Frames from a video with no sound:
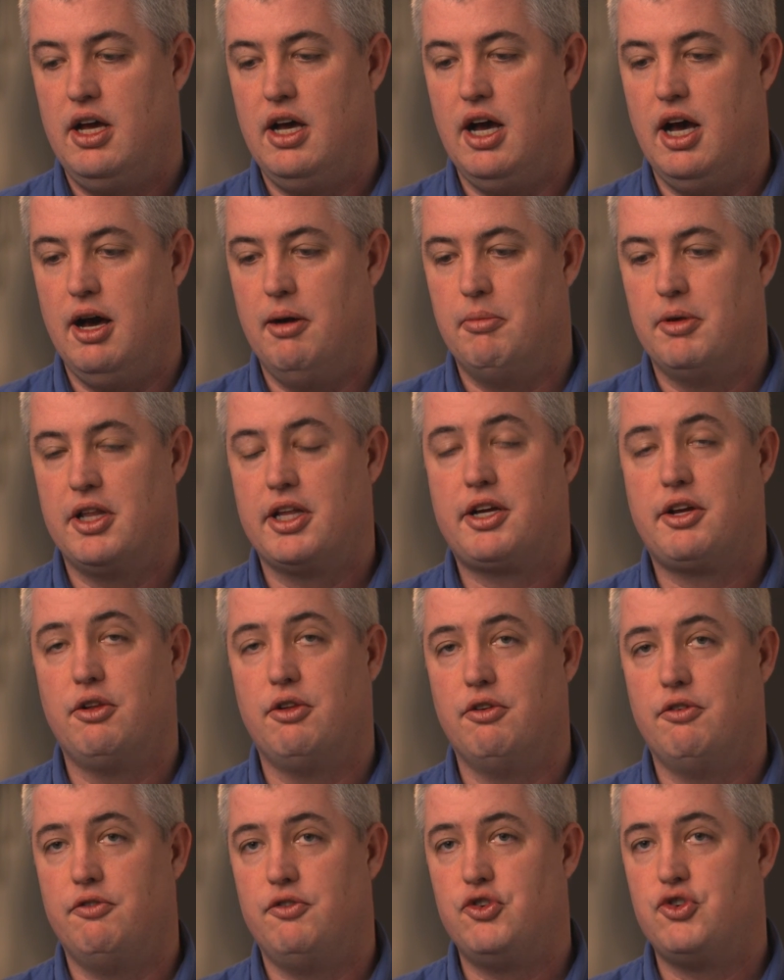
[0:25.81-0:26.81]
uh,
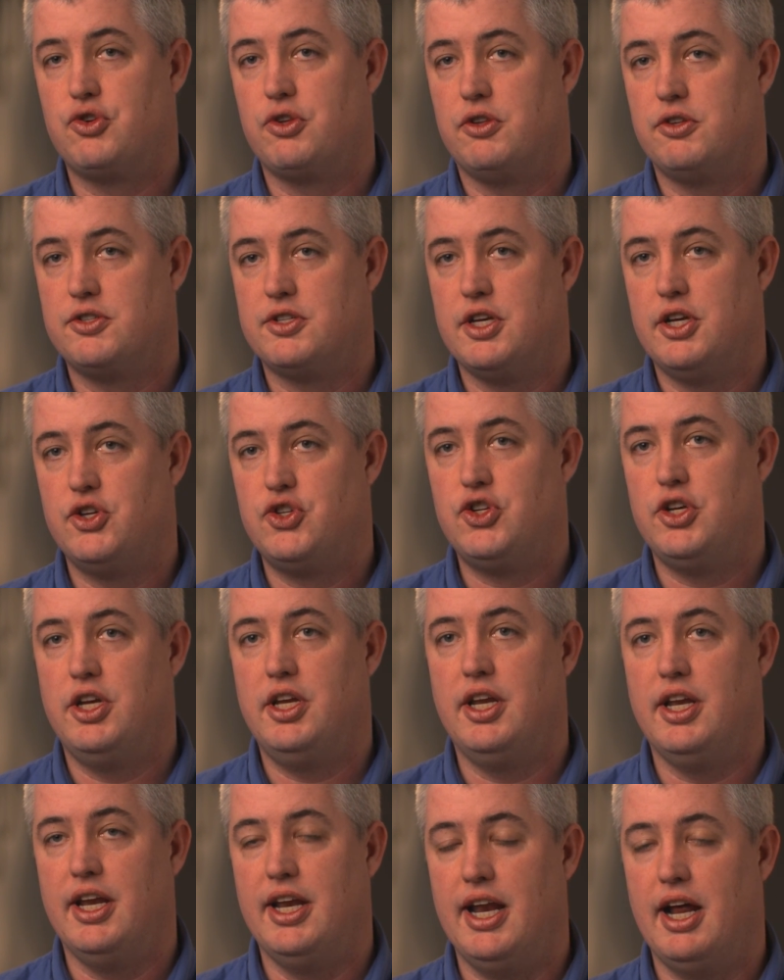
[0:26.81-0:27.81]
molecular visualization
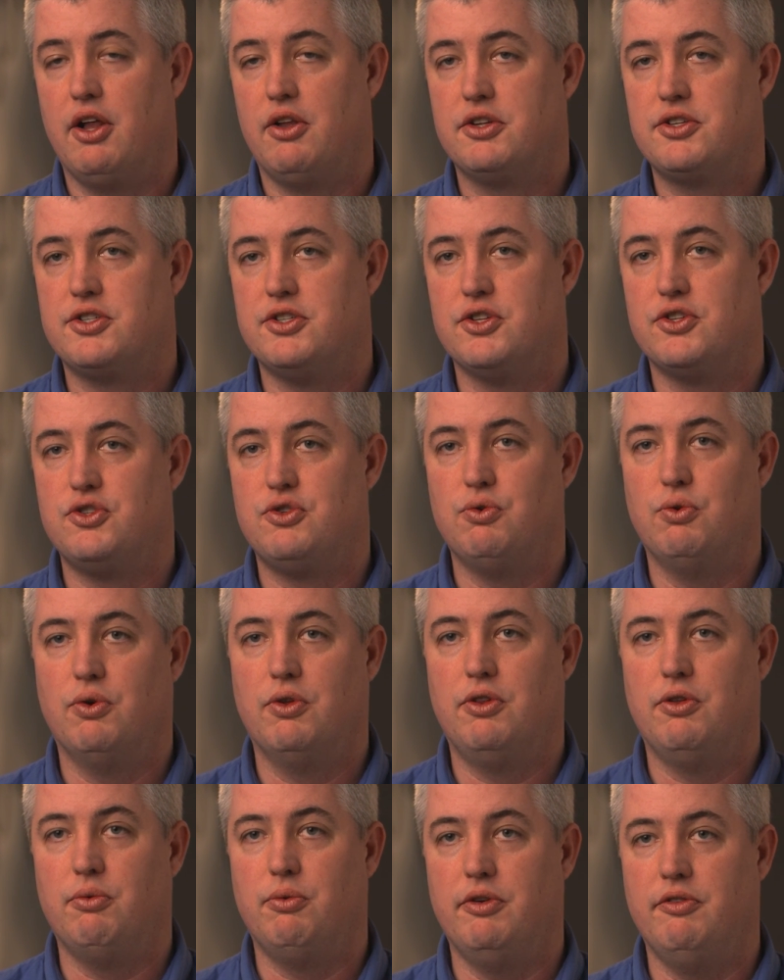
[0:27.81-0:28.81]
and analysis tool
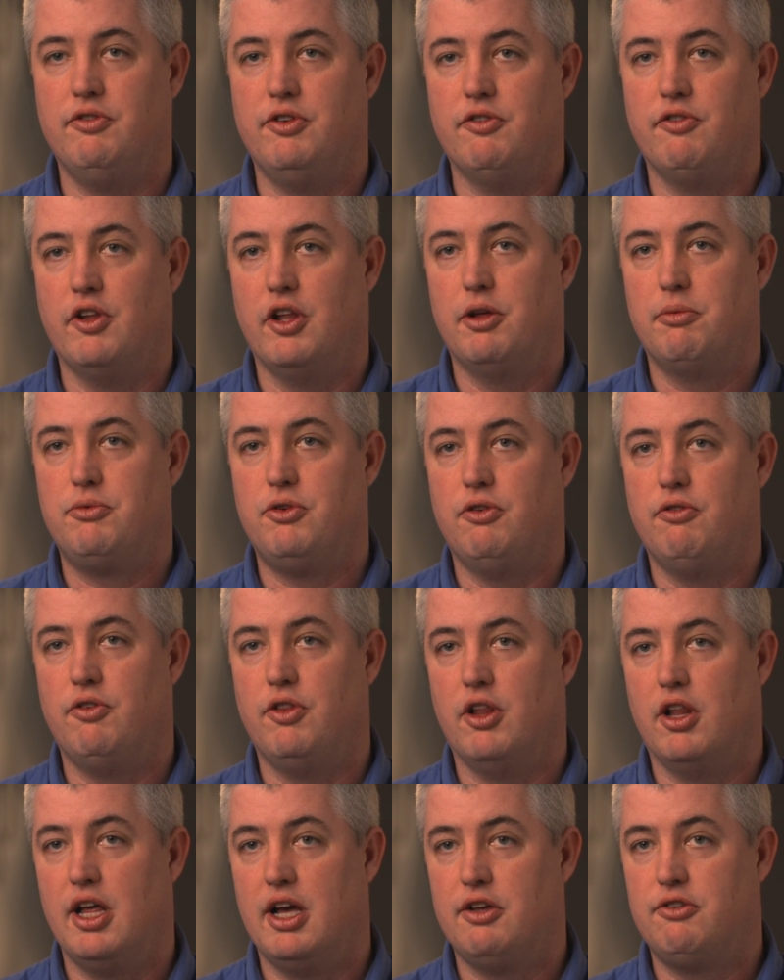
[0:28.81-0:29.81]
that we've developed over
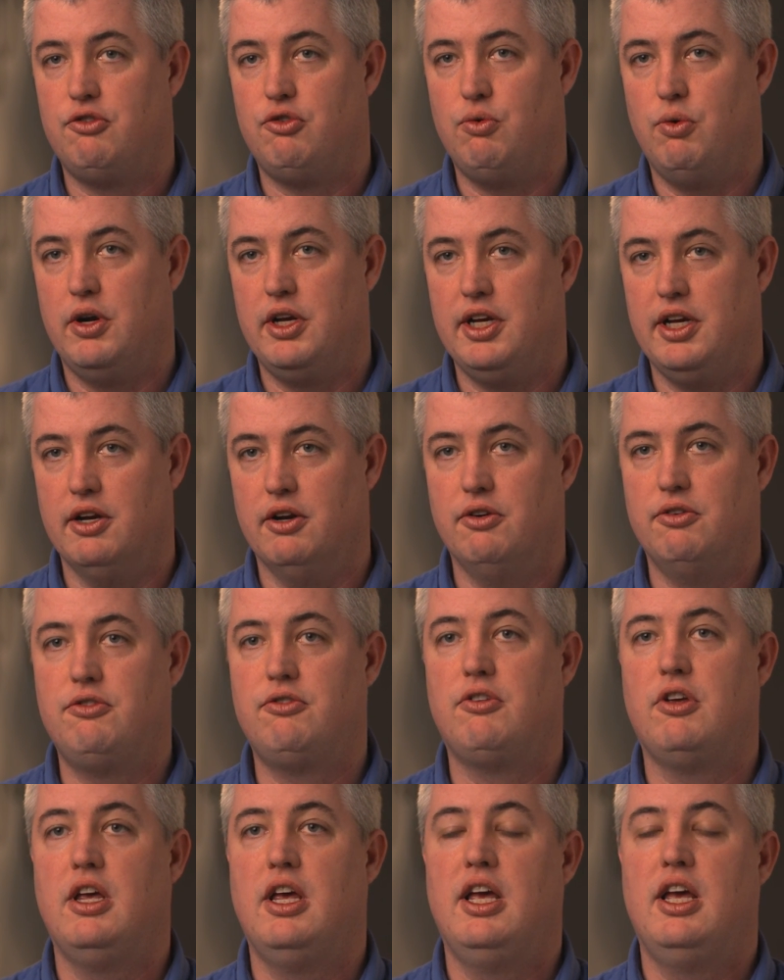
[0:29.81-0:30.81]
the last 20 years.